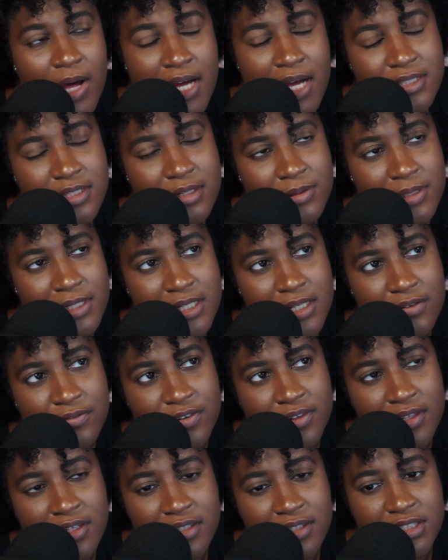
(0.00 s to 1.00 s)
that were in it for
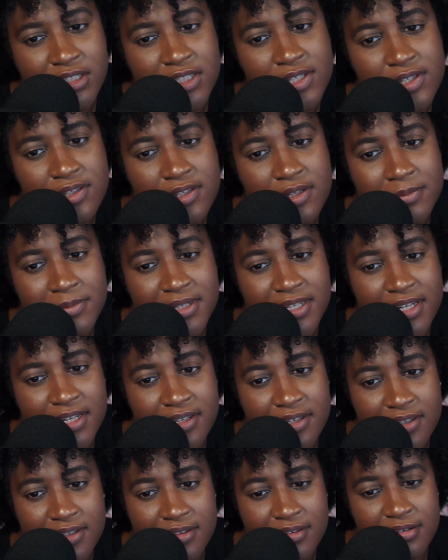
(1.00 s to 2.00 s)
love, she
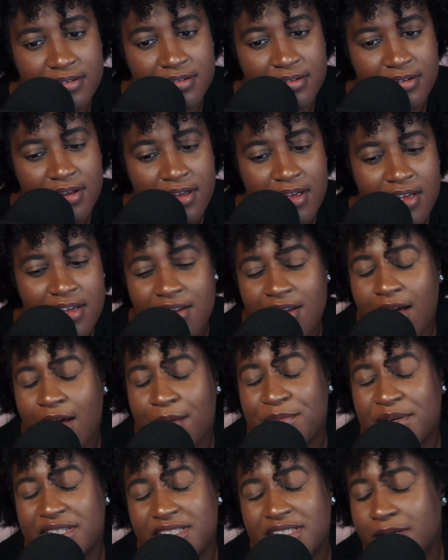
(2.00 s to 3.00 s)
eliminated. I mean,
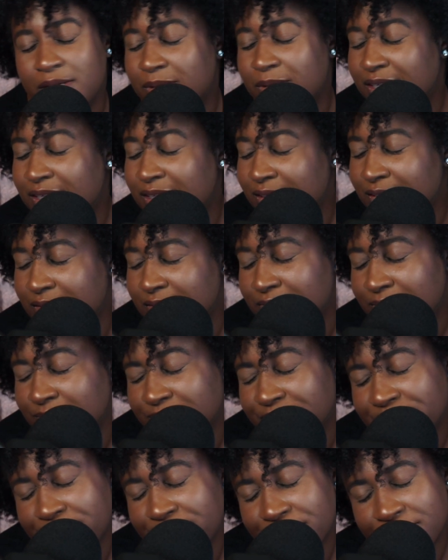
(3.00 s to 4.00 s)
she would have
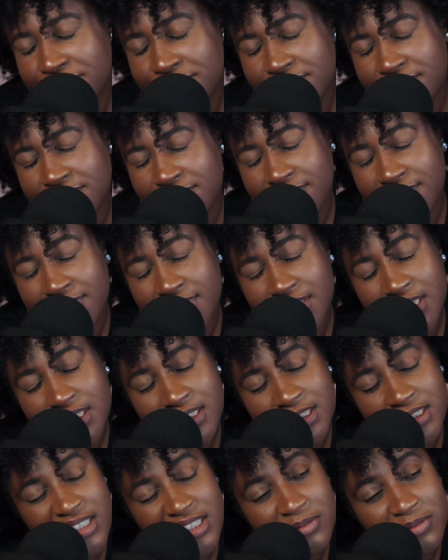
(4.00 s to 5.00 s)

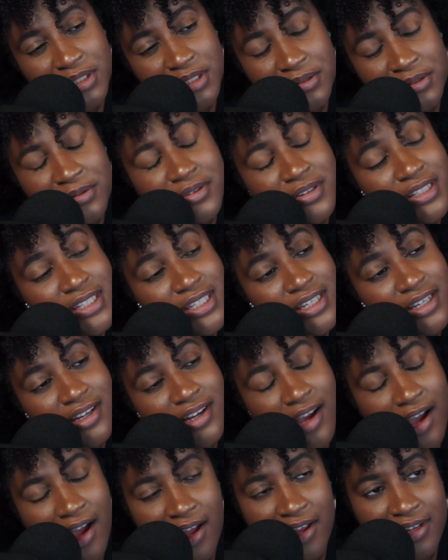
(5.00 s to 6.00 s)
really
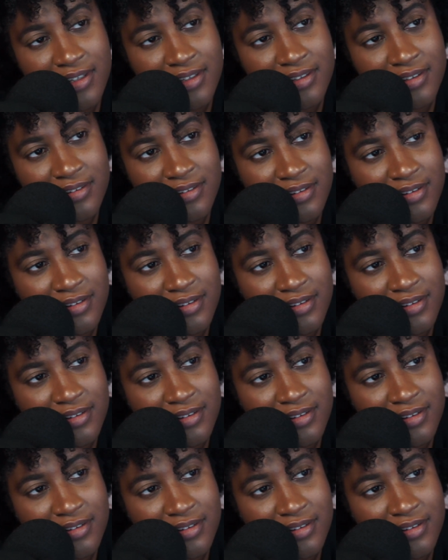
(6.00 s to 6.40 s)
gotten